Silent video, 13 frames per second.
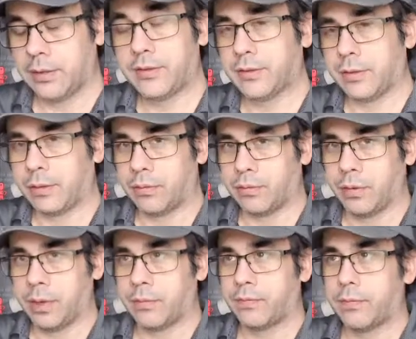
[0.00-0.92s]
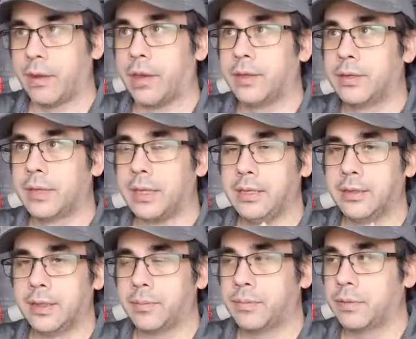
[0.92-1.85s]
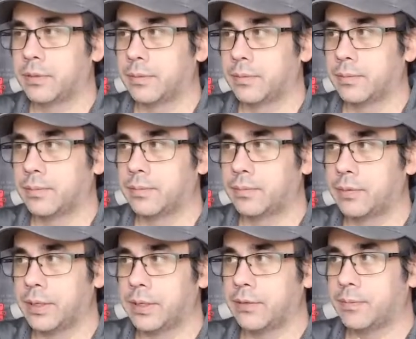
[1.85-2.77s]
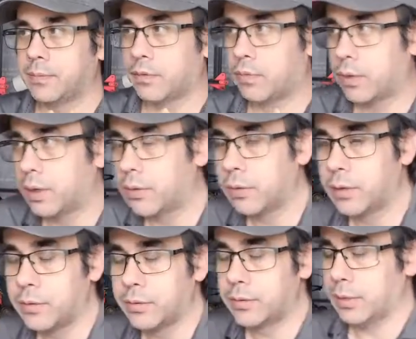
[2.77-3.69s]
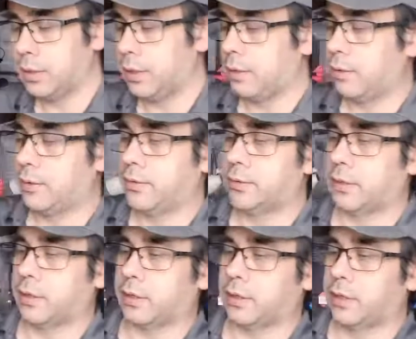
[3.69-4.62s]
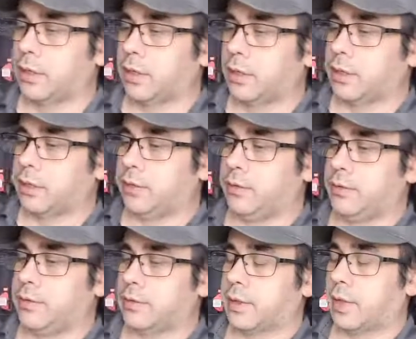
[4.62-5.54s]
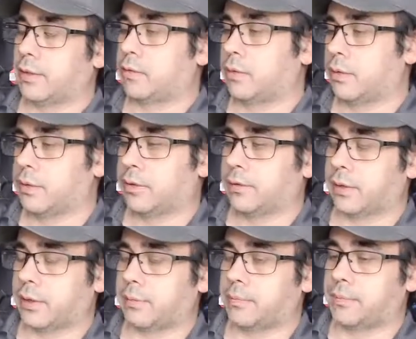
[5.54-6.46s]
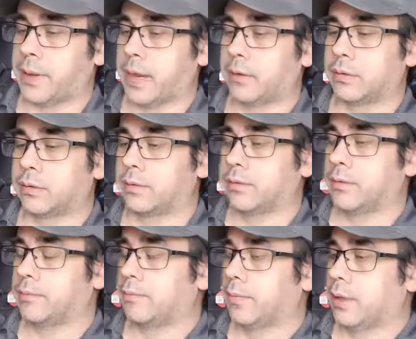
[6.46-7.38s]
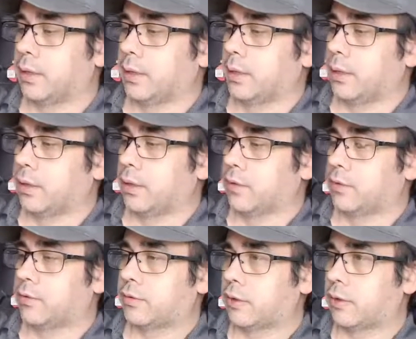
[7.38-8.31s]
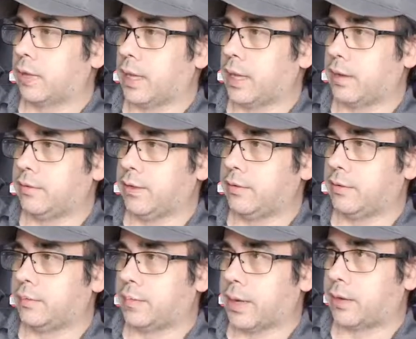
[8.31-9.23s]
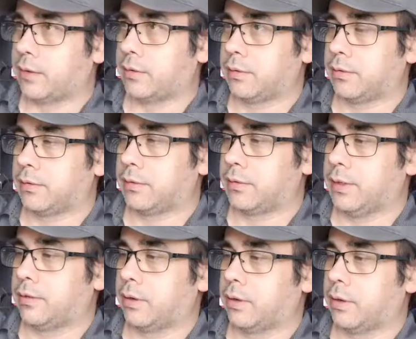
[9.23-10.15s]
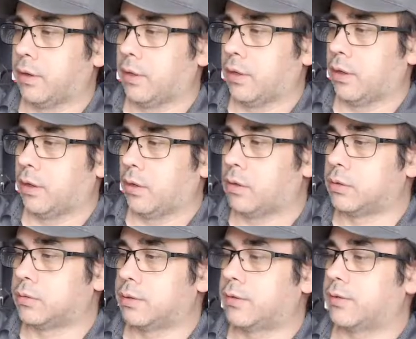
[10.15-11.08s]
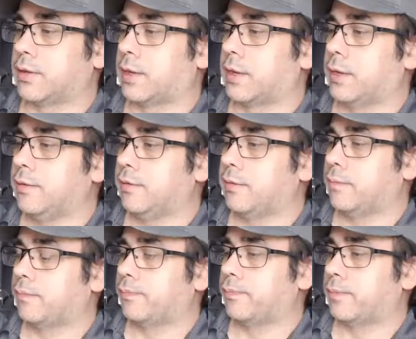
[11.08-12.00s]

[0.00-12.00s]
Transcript: this is a rough, uncleaned up print, but one of those is using the DioWarriors barrels. So I have these little barrels. These are older designs.